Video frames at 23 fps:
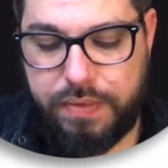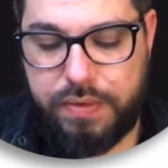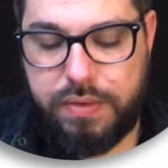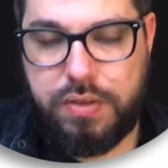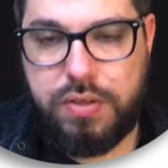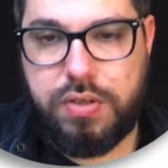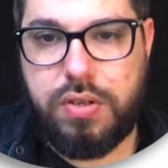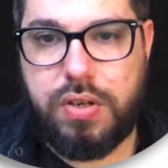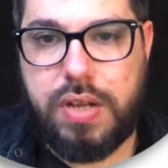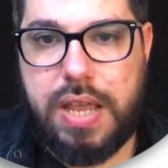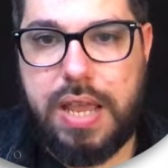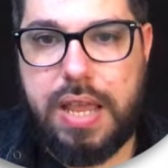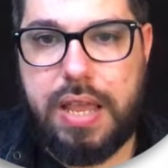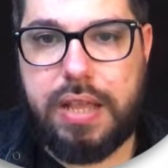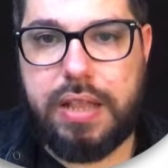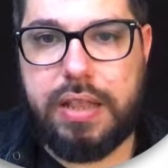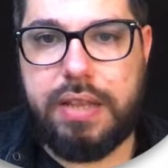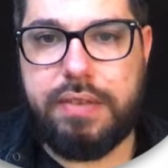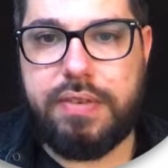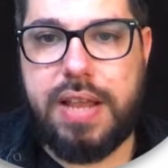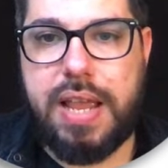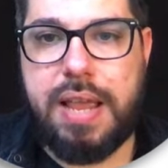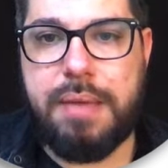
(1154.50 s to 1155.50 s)
I'm just going to
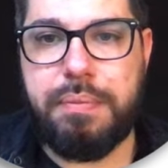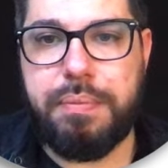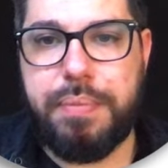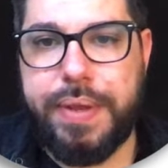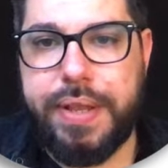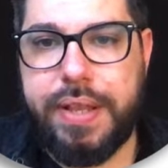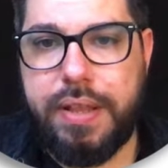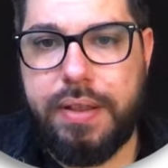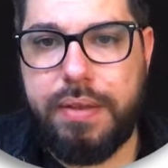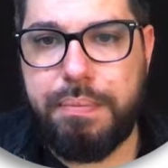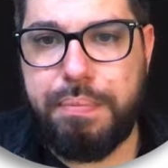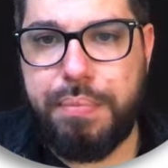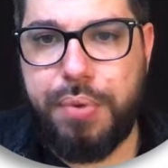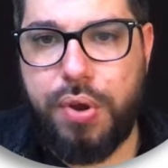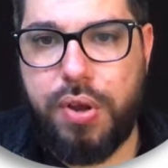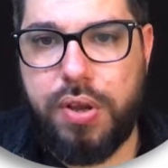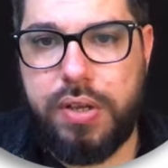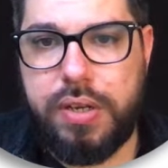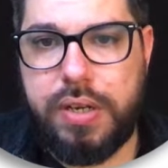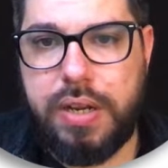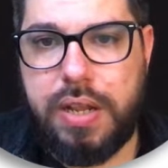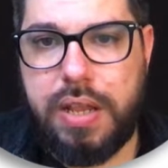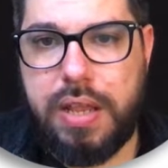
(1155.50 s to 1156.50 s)
leave that empty and put
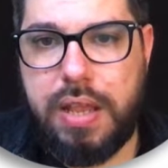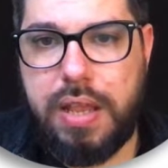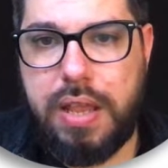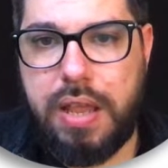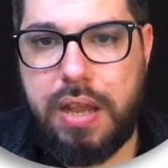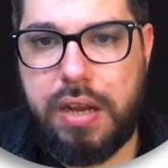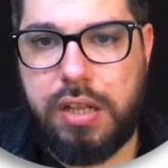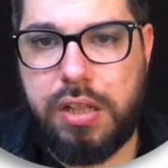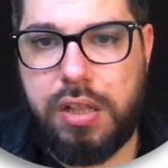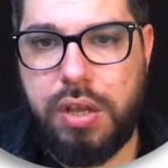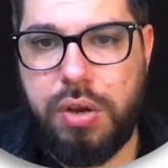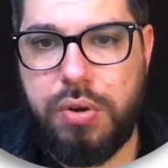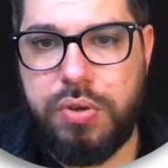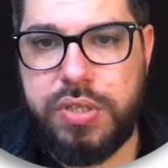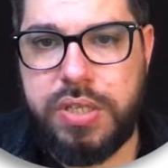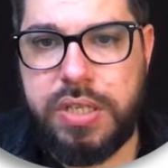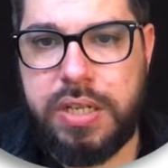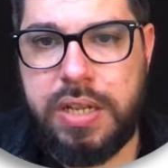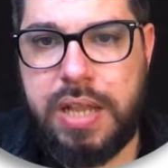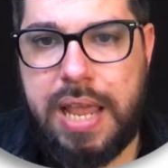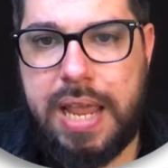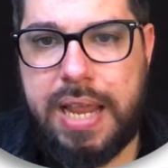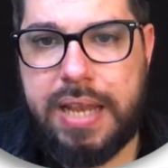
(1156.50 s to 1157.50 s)
a
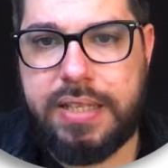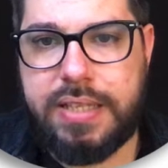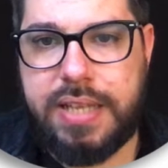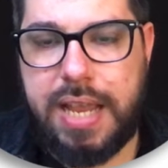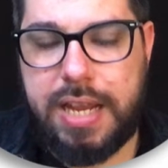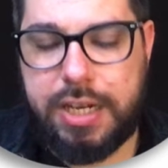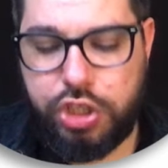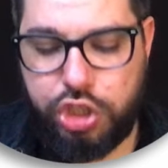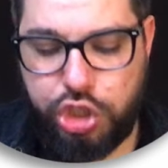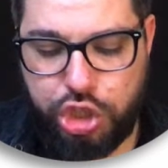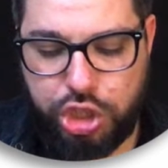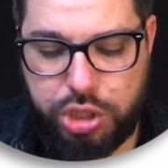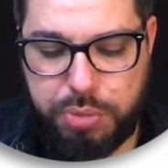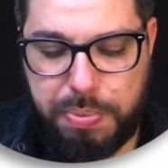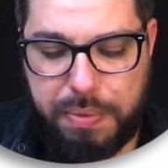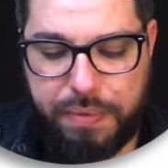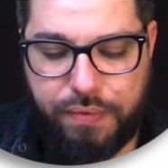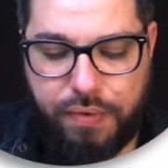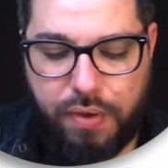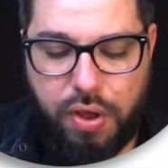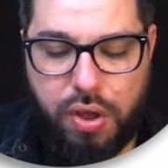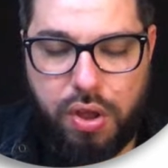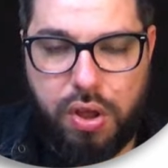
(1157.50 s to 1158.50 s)
closing A tag just
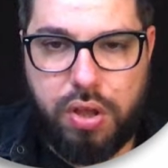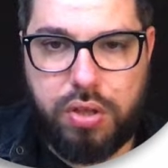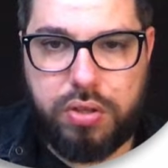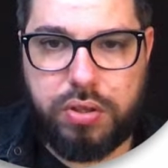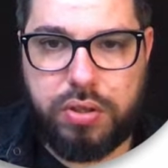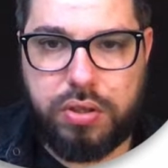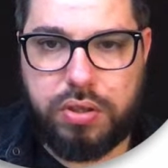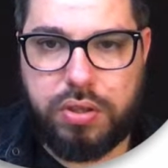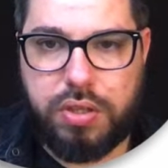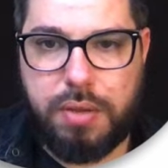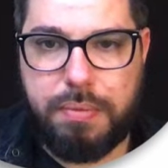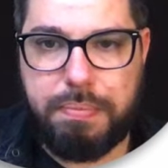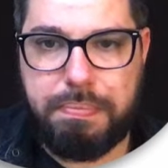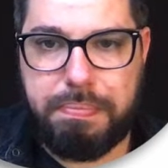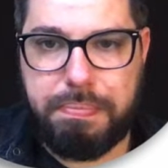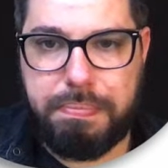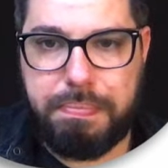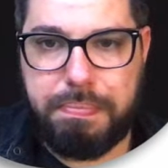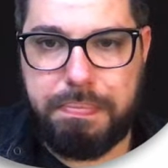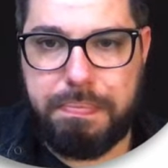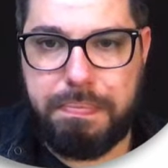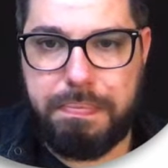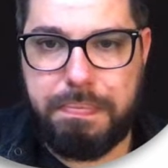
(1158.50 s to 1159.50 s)
before the
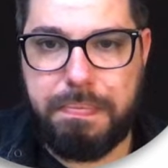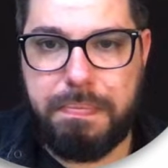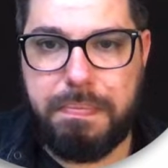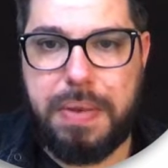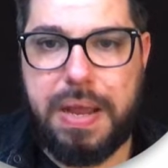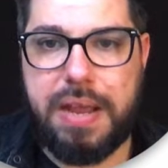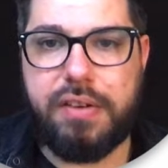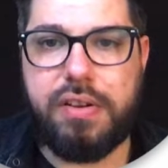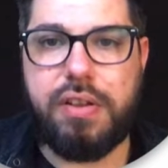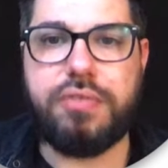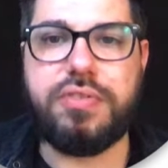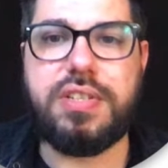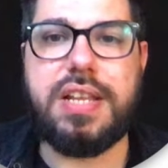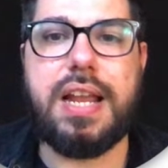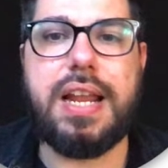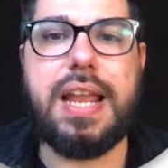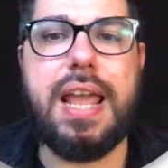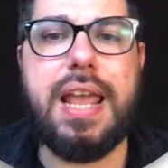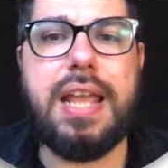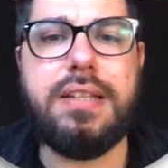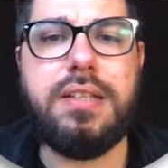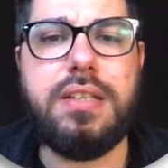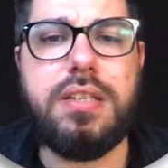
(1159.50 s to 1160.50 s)
paragraph
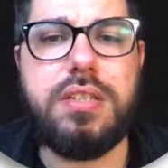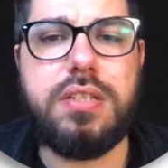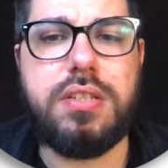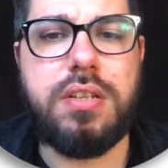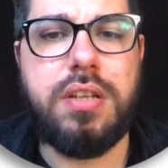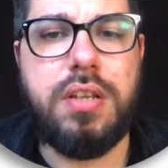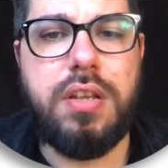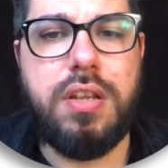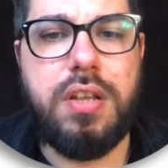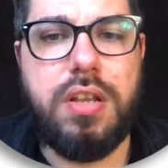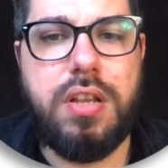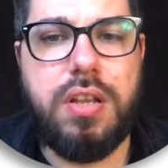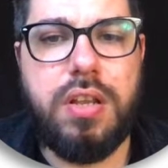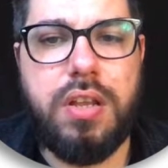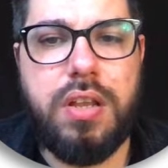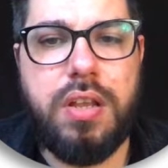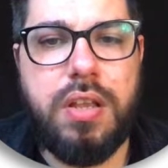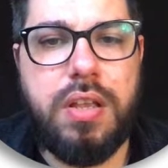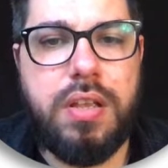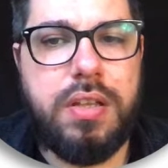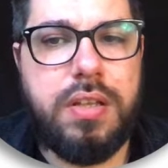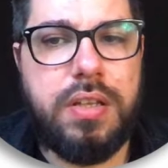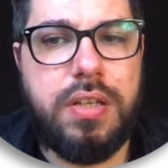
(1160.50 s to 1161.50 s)
tag ends.
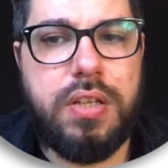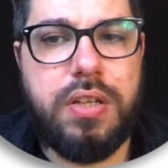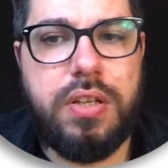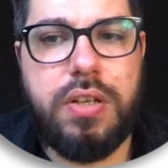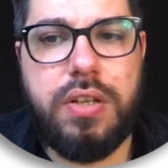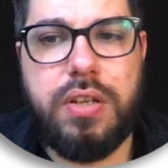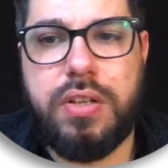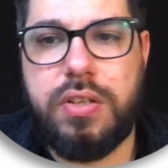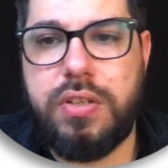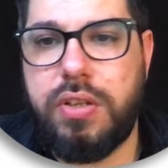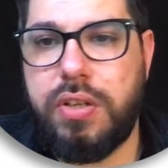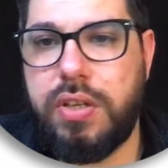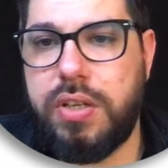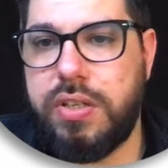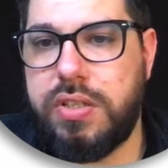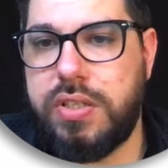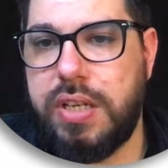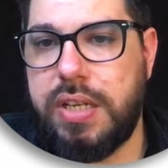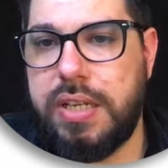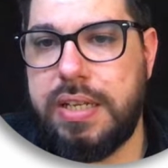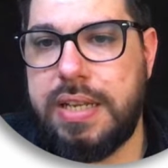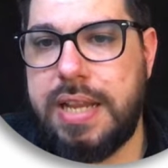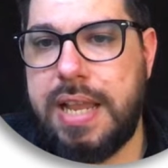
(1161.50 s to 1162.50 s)
So you can
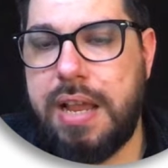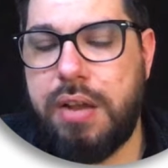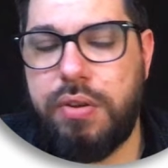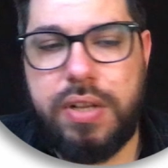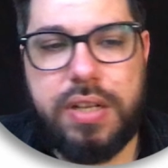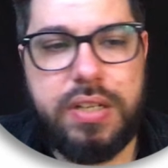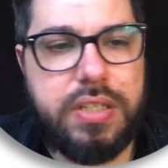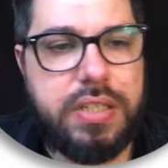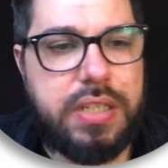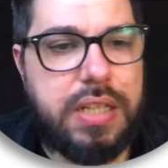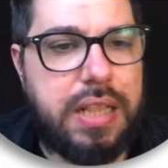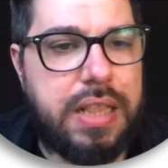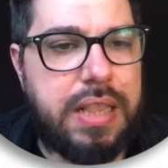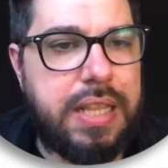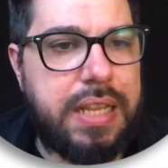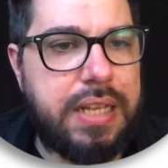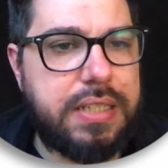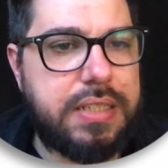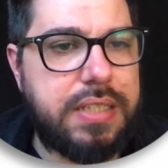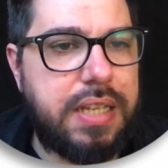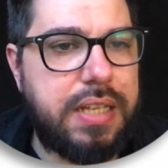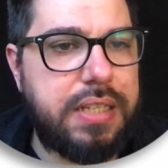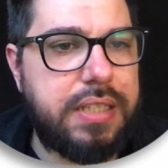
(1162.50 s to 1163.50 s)
see now that's
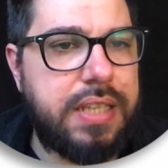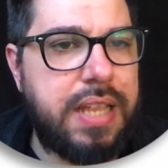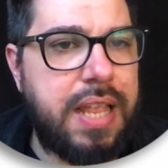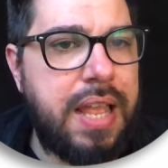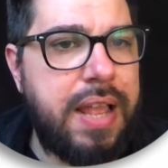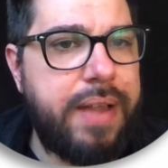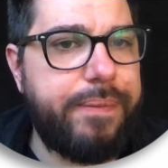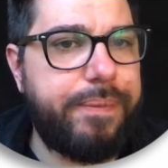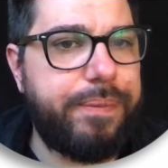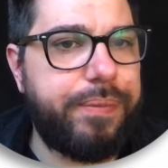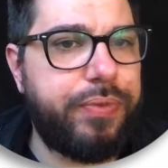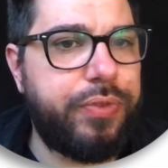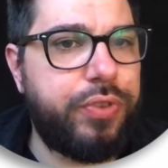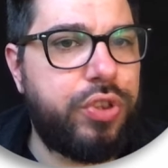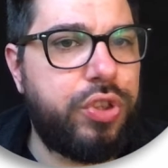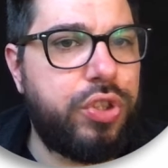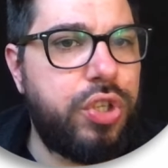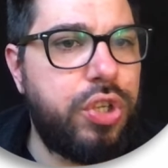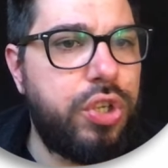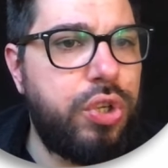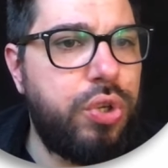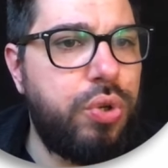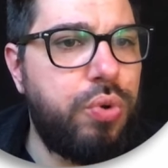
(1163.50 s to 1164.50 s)
linked like that.
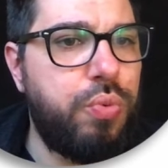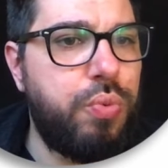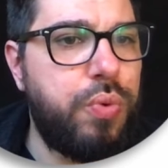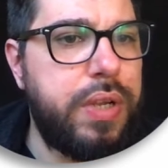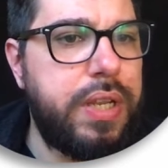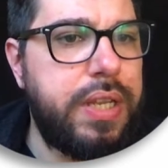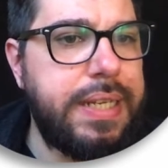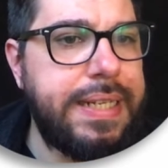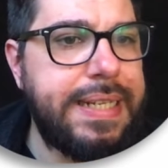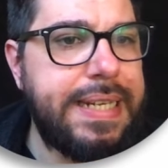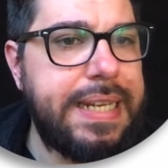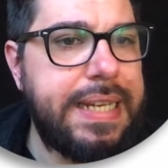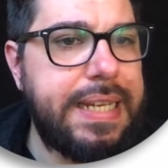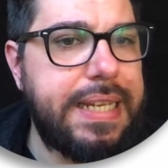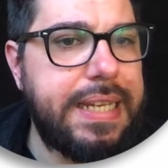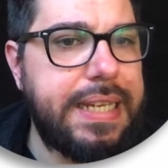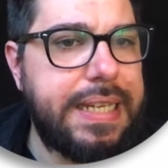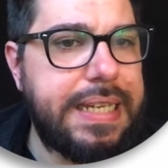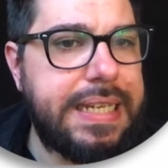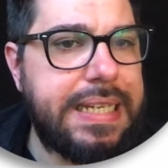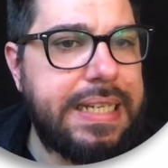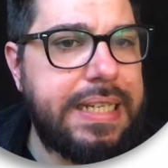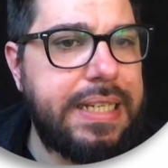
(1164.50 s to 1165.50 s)
Do we
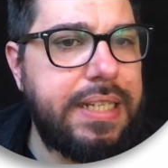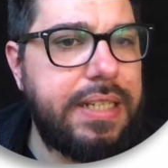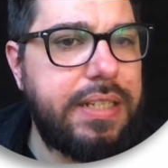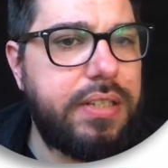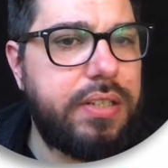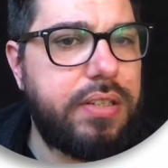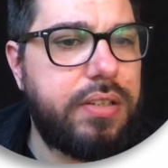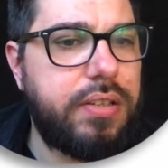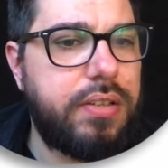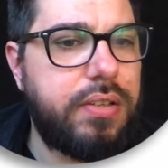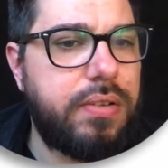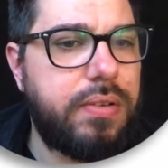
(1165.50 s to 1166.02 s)
need...